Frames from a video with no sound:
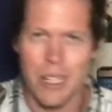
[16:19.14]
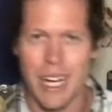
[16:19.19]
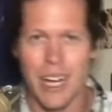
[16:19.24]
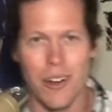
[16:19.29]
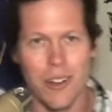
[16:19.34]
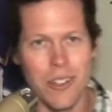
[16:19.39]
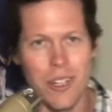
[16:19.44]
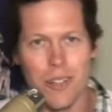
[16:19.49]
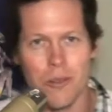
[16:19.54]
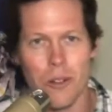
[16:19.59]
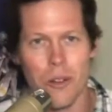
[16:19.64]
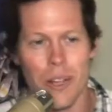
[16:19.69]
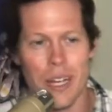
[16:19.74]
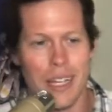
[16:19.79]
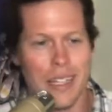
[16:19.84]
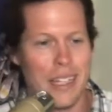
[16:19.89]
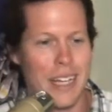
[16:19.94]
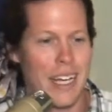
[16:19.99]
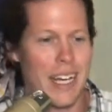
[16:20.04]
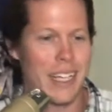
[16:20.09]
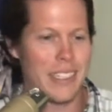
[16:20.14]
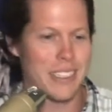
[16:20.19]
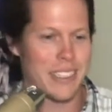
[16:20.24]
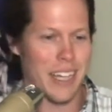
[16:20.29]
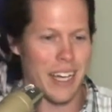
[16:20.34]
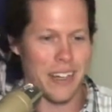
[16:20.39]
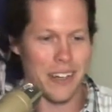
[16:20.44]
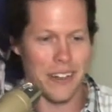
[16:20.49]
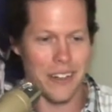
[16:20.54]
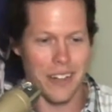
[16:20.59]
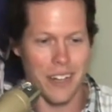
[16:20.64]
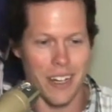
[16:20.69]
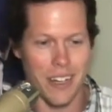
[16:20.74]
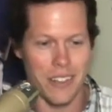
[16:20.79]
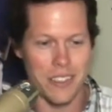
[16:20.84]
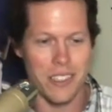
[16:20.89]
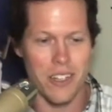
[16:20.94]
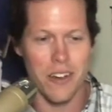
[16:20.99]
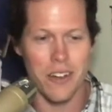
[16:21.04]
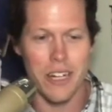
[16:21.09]
How long will that last? I don't
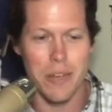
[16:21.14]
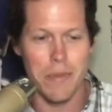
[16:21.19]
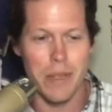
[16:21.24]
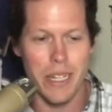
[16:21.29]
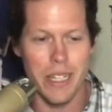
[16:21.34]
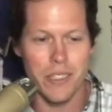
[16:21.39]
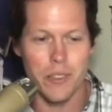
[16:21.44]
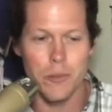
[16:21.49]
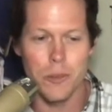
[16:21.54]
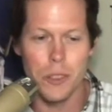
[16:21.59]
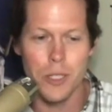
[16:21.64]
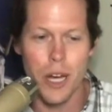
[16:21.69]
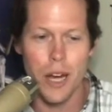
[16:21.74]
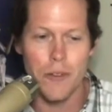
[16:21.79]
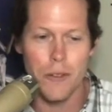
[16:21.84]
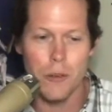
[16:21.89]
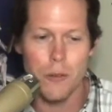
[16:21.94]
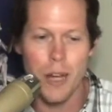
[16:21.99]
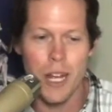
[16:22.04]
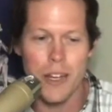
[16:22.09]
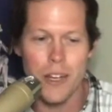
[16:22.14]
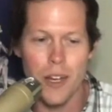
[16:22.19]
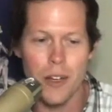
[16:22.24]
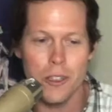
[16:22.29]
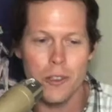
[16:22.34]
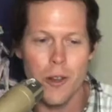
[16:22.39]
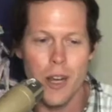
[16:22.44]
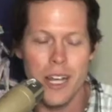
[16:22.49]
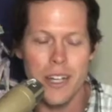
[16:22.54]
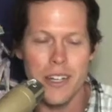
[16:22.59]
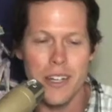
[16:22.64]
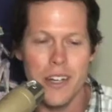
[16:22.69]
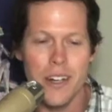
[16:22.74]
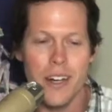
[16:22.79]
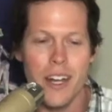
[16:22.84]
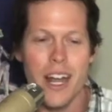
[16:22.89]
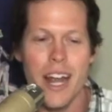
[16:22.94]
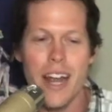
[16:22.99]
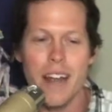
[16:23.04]
know. It's going up against Rudolph the Red-Nosed Reindeer